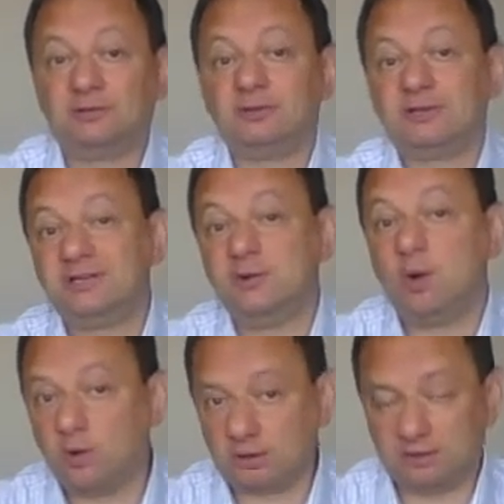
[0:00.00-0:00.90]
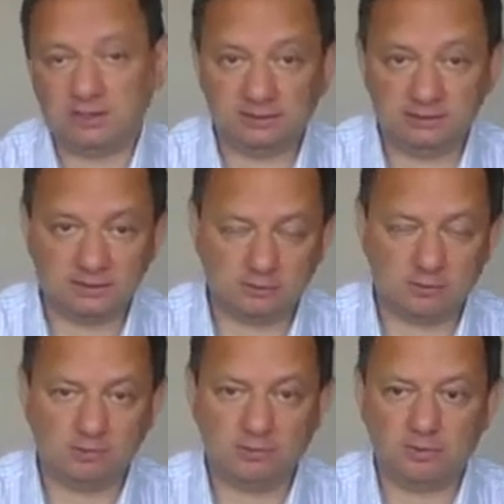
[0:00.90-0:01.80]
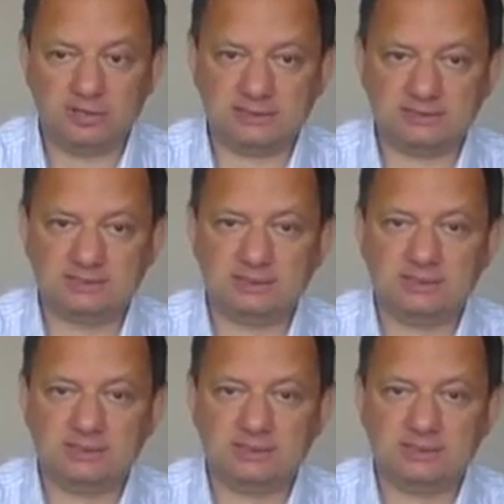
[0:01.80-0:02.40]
to reorder these components.